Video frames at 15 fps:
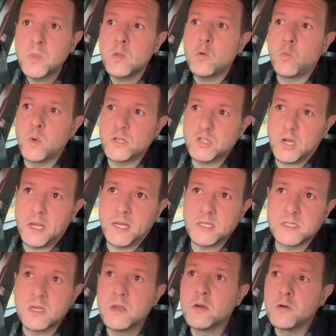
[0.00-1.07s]
which
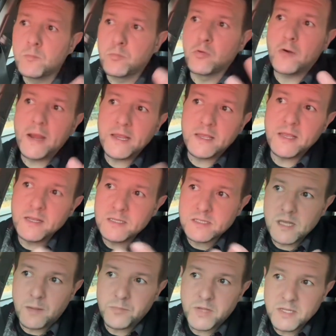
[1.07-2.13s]
is breaking
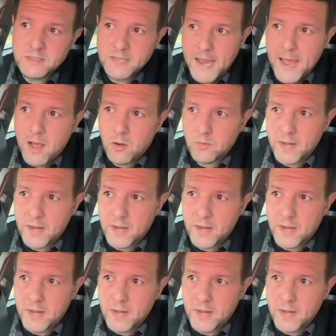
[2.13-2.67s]
something down